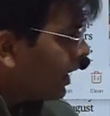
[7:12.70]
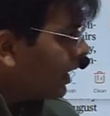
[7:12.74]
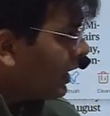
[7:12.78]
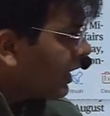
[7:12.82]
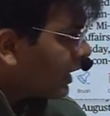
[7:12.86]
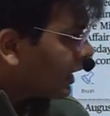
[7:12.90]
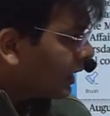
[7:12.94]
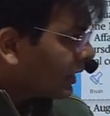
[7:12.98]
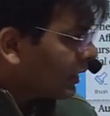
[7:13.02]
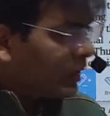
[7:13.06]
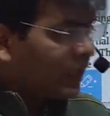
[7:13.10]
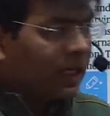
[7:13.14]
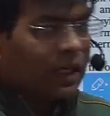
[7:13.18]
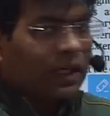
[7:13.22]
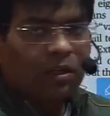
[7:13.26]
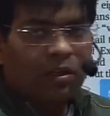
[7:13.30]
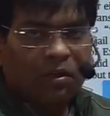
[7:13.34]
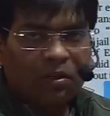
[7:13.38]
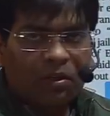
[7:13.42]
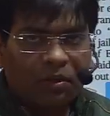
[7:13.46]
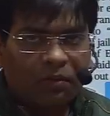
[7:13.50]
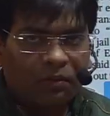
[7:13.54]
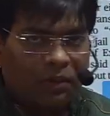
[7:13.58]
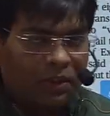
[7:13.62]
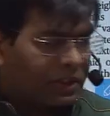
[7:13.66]
Qatar or
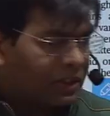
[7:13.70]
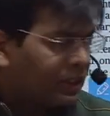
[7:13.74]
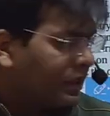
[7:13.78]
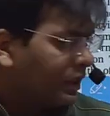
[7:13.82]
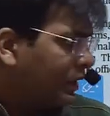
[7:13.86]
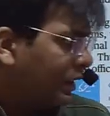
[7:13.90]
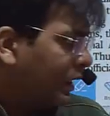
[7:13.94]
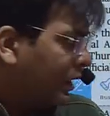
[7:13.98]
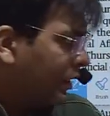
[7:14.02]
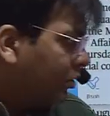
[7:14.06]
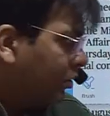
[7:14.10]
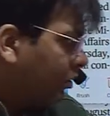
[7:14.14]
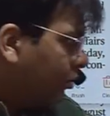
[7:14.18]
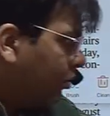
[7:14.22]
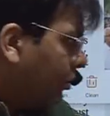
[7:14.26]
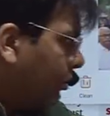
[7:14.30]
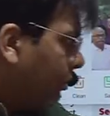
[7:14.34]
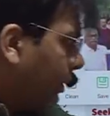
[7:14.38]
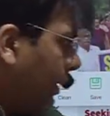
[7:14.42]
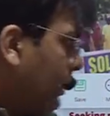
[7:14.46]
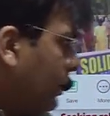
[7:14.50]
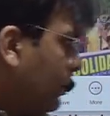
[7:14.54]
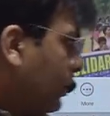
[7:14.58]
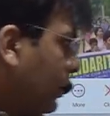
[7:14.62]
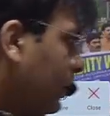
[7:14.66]
the West Asia, you should
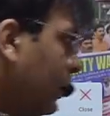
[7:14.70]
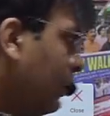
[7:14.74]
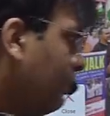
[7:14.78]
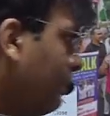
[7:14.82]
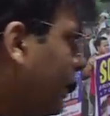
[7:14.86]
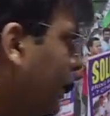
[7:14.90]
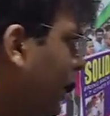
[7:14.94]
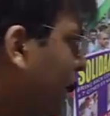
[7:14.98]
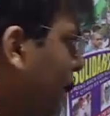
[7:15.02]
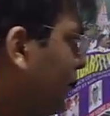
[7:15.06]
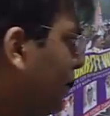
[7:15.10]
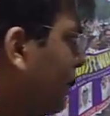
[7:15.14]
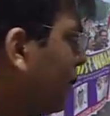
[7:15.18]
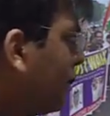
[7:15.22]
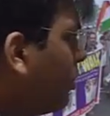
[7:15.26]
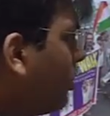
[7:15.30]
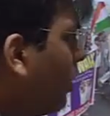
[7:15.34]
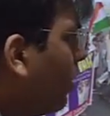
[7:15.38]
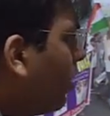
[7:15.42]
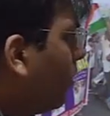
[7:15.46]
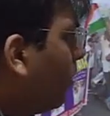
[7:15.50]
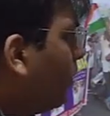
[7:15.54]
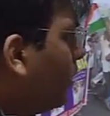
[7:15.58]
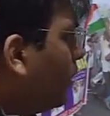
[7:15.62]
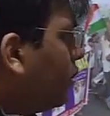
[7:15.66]
mention. Remittance is
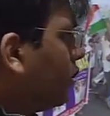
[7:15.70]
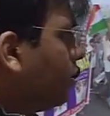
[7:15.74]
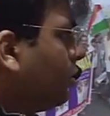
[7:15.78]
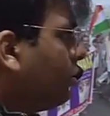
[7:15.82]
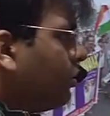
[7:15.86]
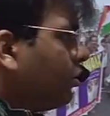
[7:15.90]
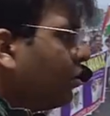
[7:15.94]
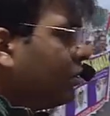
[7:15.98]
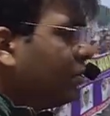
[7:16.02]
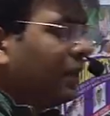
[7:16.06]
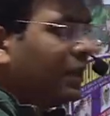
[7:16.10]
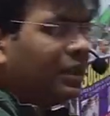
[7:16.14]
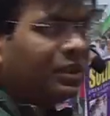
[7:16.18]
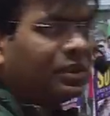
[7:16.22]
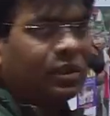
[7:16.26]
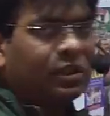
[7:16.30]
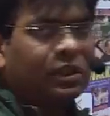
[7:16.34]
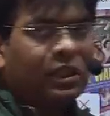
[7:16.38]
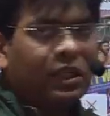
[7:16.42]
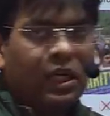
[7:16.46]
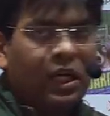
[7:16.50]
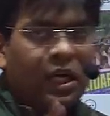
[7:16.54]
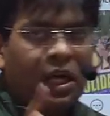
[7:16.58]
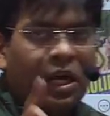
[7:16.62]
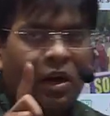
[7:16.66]
always you should mention.
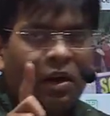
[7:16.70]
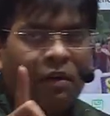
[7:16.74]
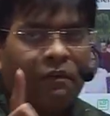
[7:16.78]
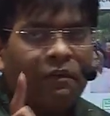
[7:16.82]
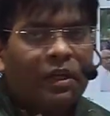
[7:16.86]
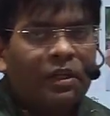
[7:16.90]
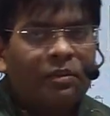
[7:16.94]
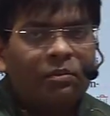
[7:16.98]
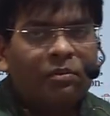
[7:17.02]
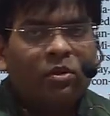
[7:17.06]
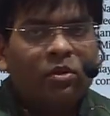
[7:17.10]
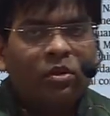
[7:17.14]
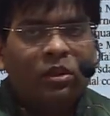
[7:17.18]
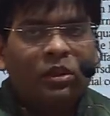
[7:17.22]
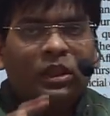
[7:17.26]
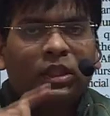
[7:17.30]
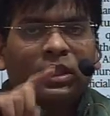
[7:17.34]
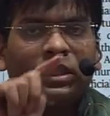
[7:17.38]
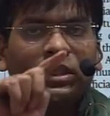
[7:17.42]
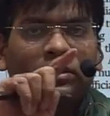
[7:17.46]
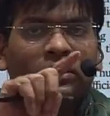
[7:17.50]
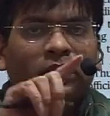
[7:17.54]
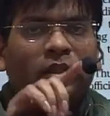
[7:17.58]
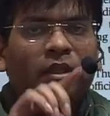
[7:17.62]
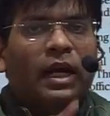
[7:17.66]
One more
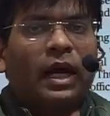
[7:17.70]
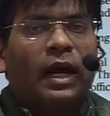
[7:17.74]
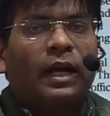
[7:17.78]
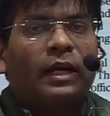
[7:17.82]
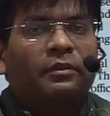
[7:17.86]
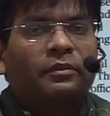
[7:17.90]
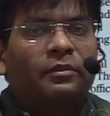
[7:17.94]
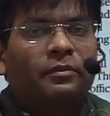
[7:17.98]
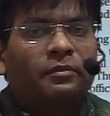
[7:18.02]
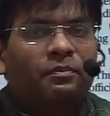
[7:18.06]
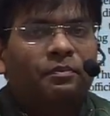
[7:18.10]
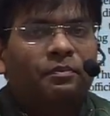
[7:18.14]
thing is that